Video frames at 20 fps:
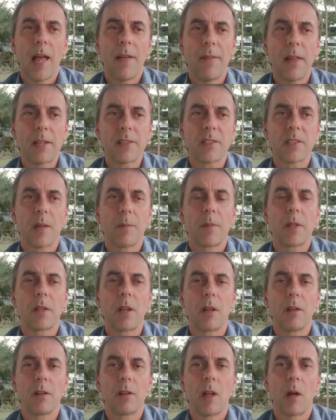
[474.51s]
And that's
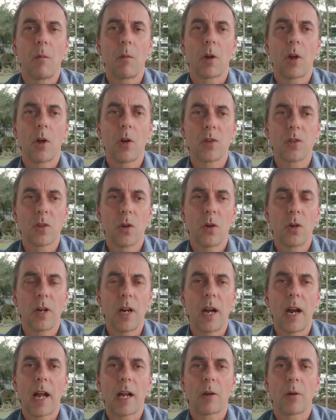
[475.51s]
something that goes
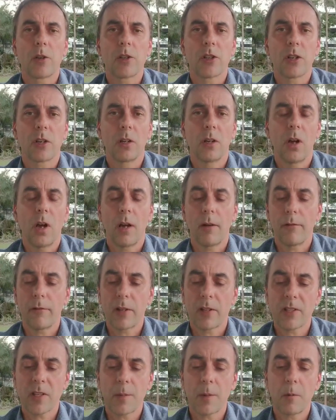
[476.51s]
on in our Christian
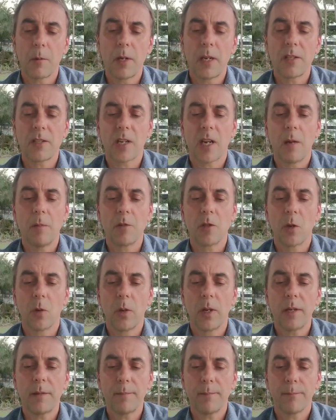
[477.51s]
life. That's something we need to keep
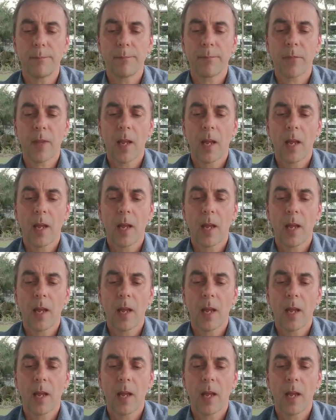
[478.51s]
doing